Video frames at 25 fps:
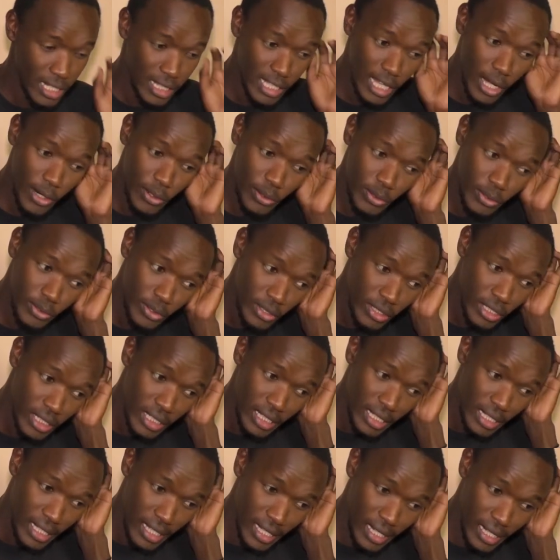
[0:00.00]
Now,
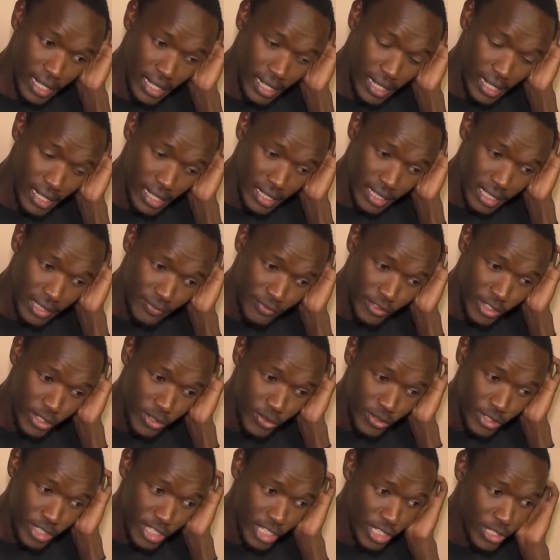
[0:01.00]
the
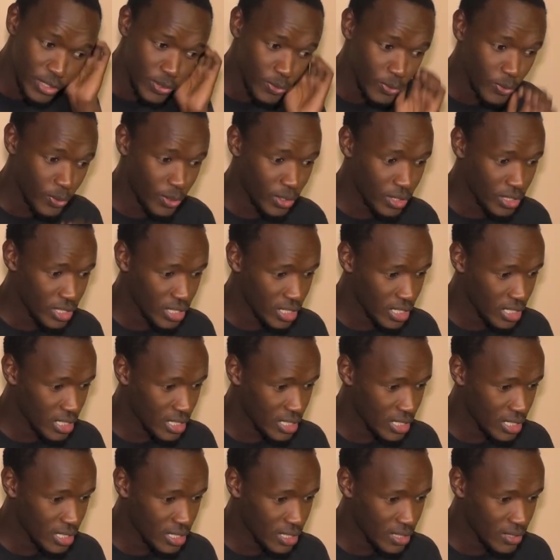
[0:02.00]
video you just watched
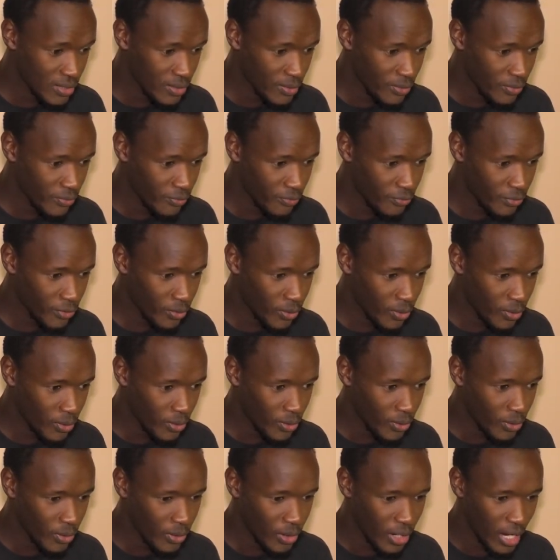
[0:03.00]
is
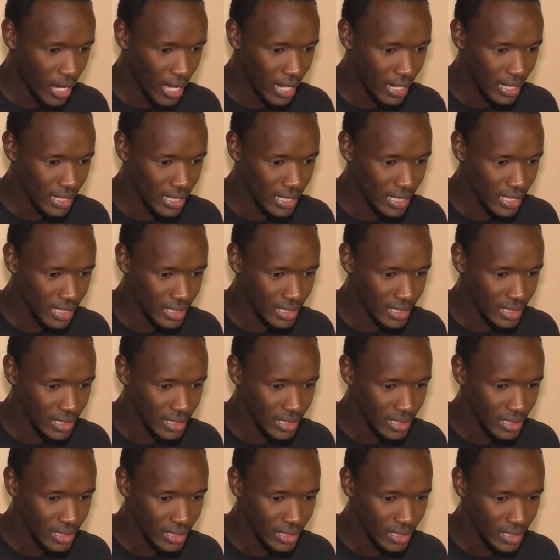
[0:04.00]
for a
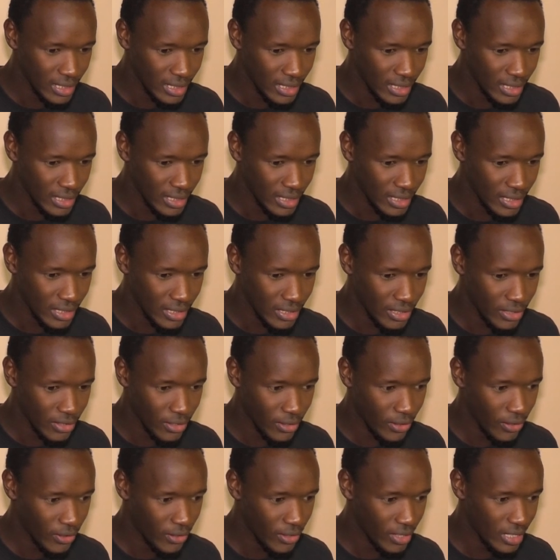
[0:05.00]
lady
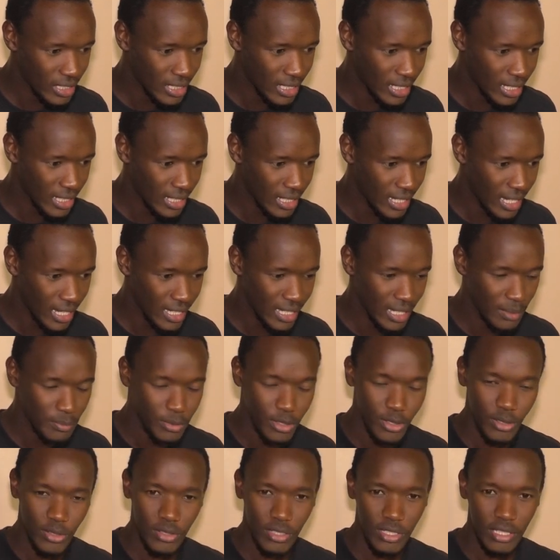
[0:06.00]
called Kenalia,
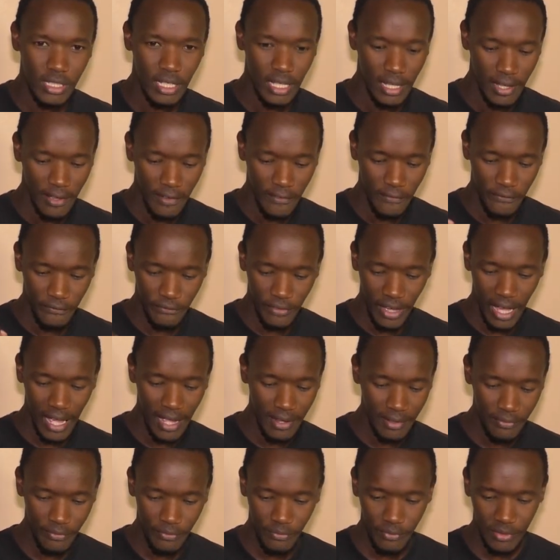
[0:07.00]
because
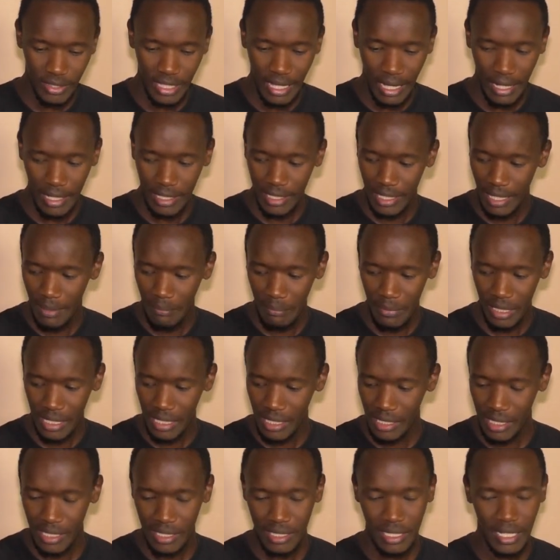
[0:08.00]
there are
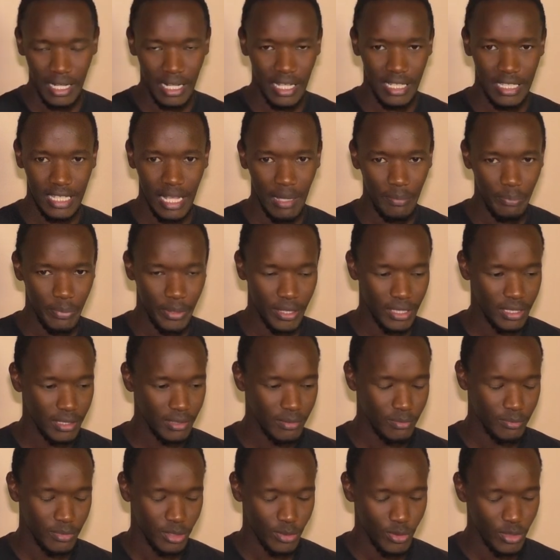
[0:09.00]
many things that have
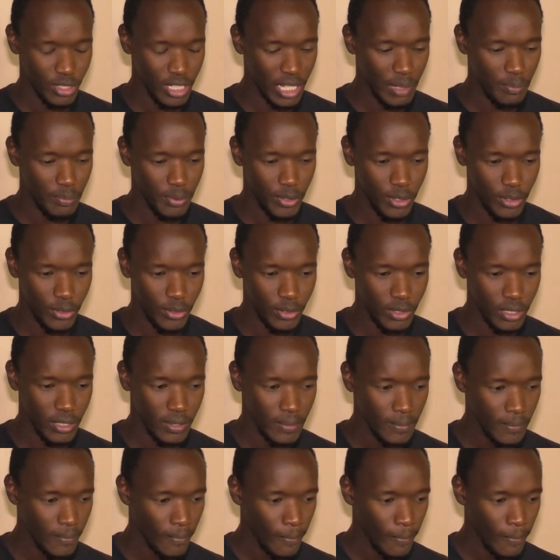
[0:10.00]
happened during that period,